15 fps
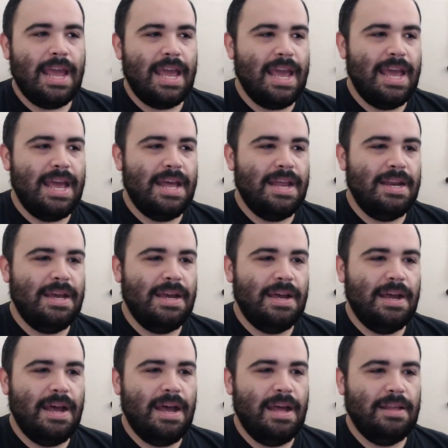And
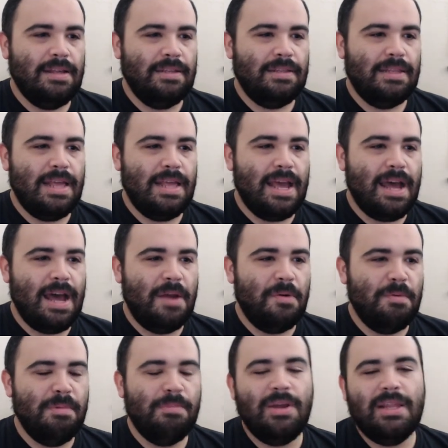uh, I
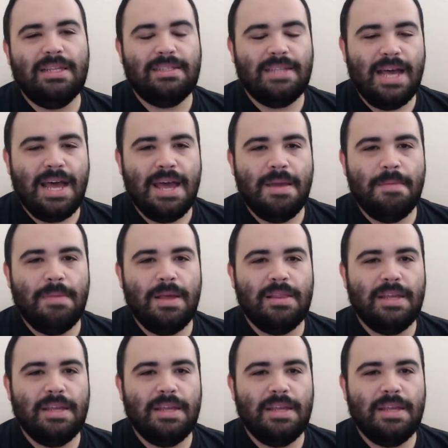remember at the time